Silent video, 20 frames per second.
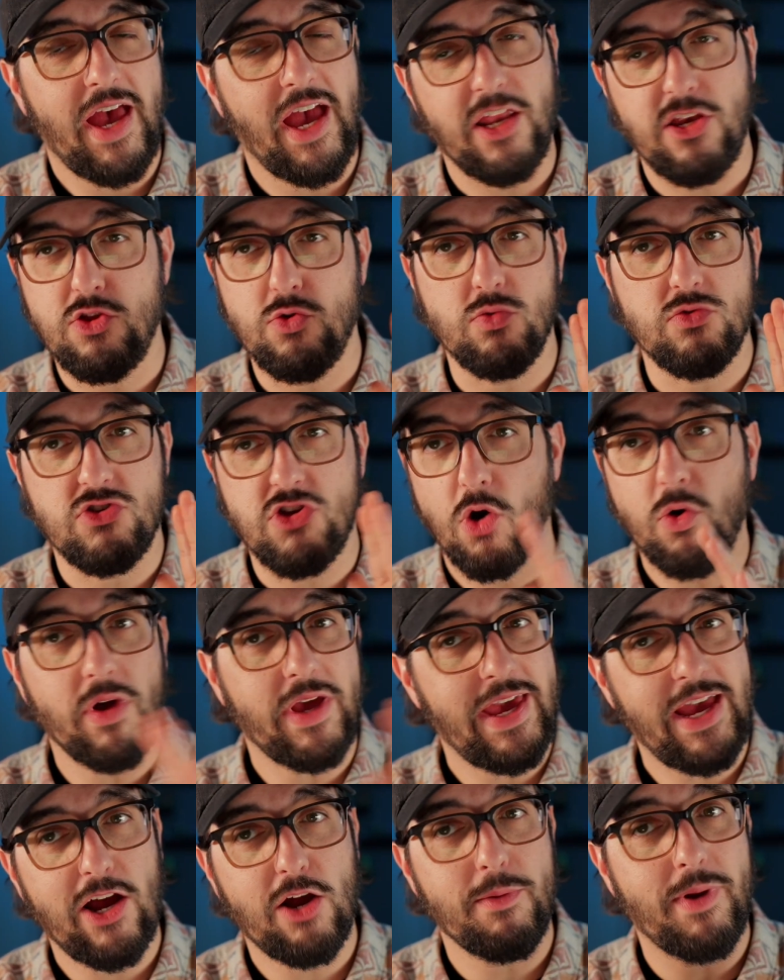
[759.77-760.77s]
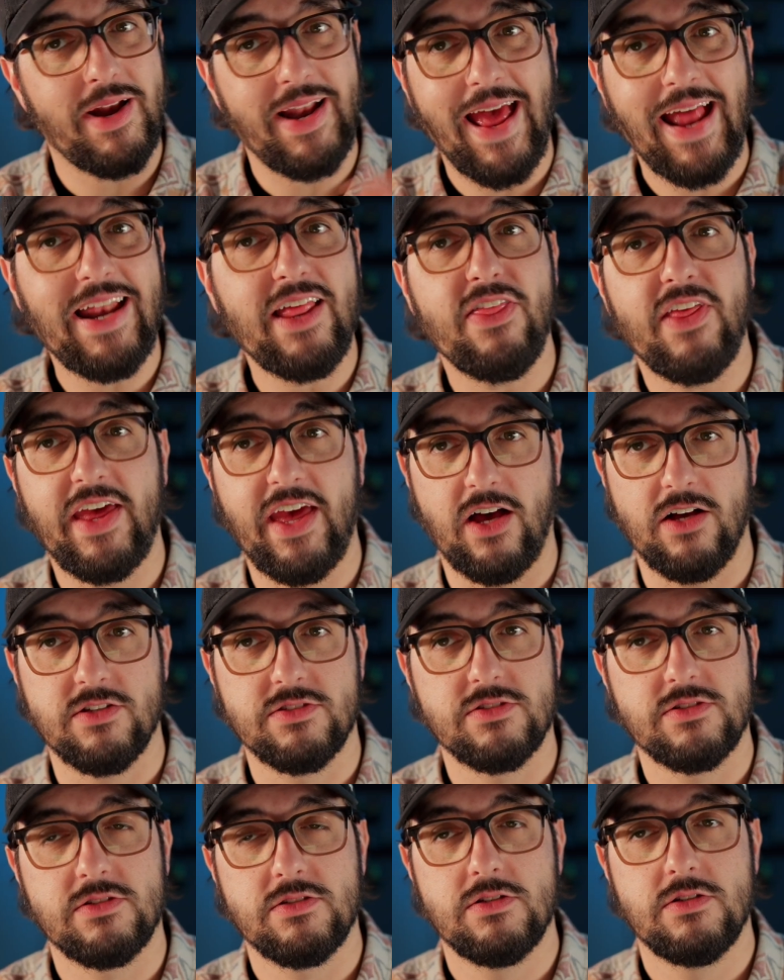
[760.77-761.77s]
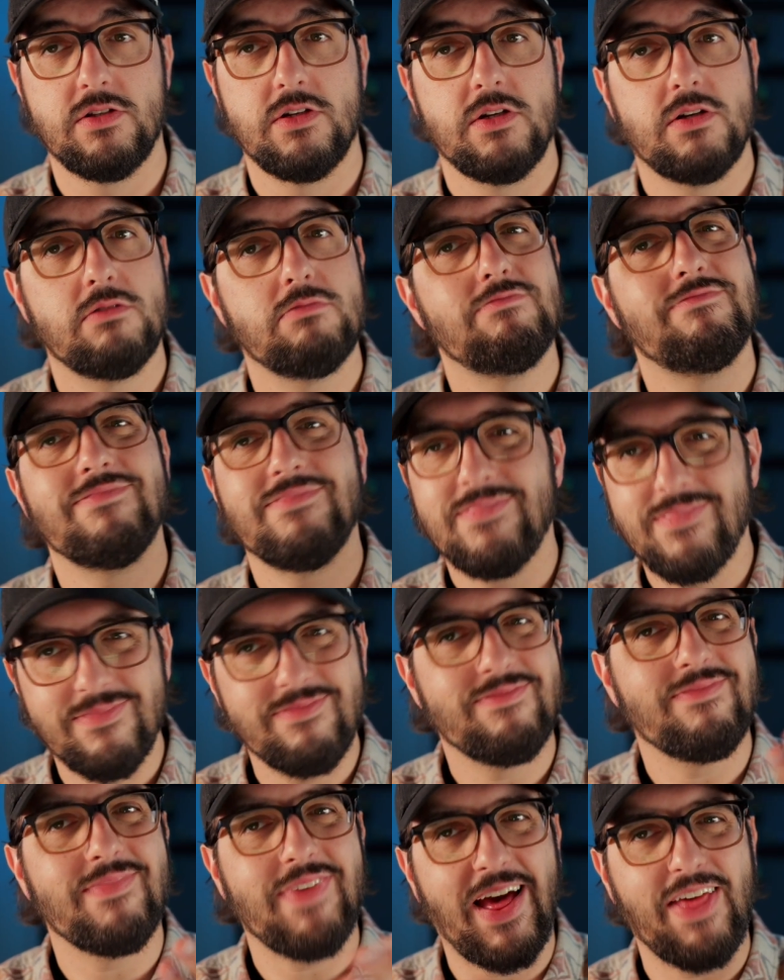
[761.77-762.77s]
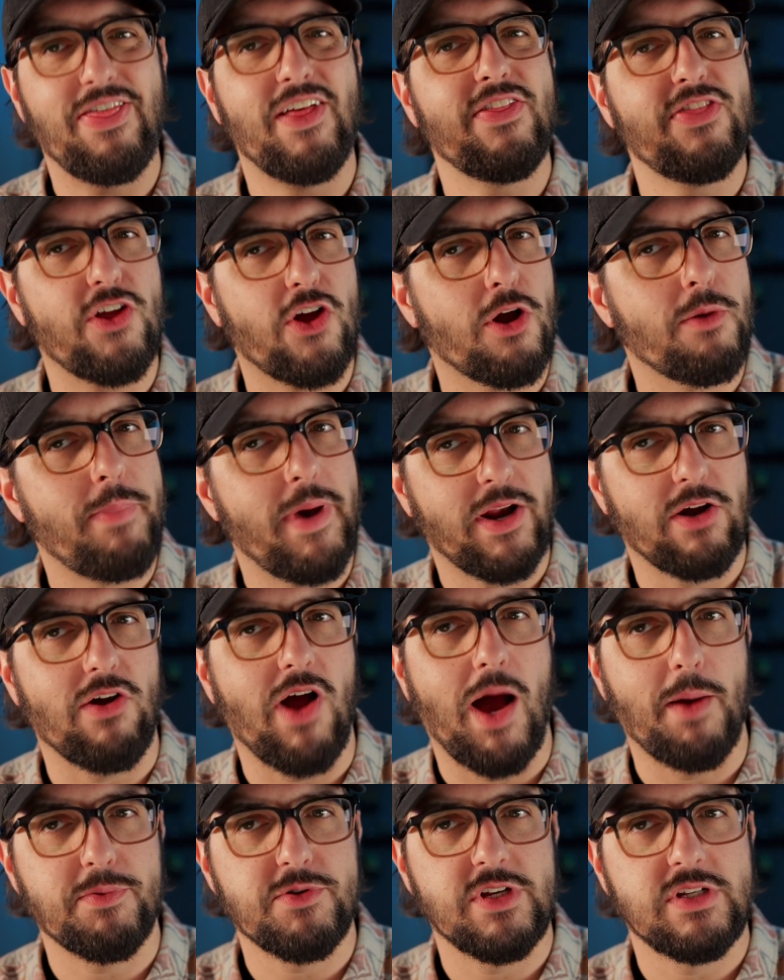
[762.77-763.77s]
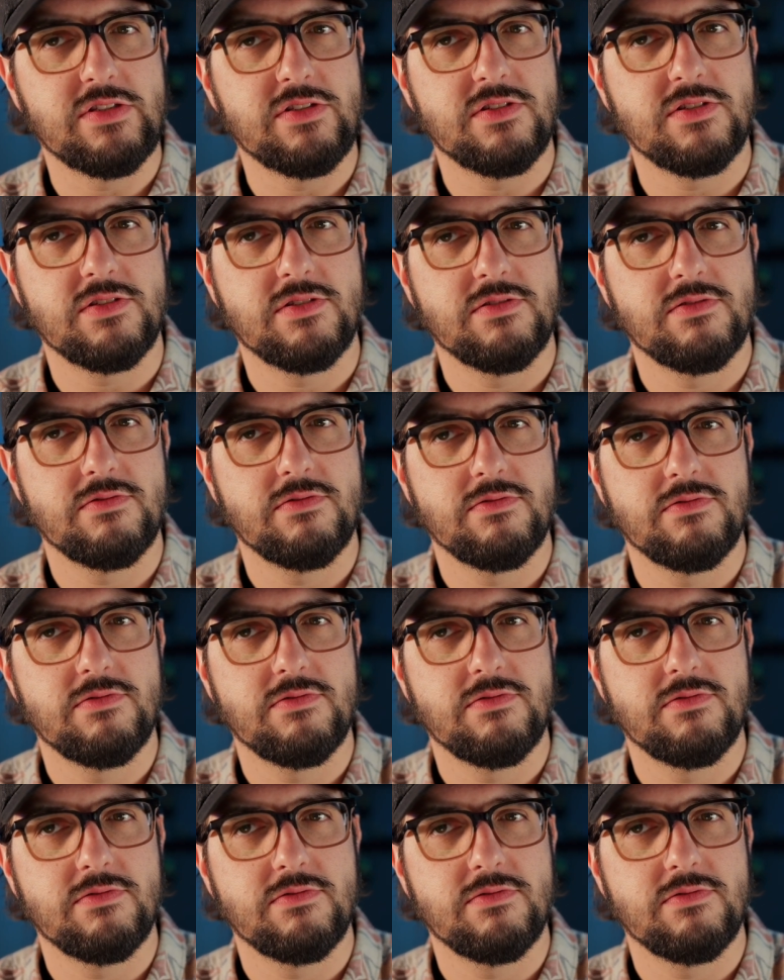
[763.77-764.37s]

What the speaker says: and you don't care about anything else, I think there are better options.